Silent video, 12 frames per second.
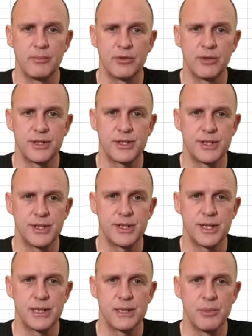So this is the
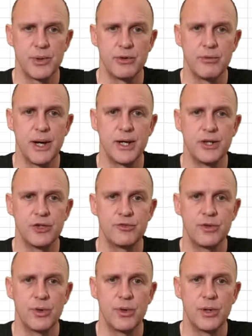data body range
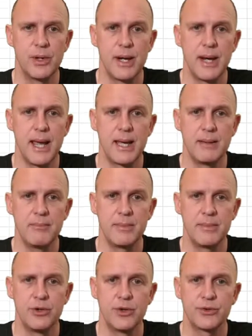for name,
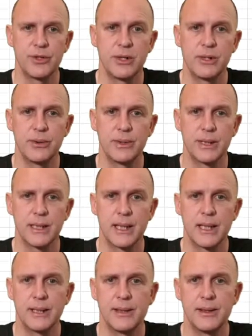not including the
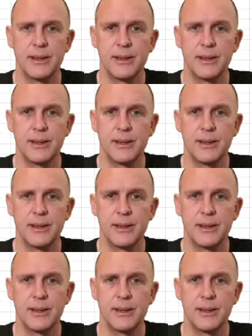header,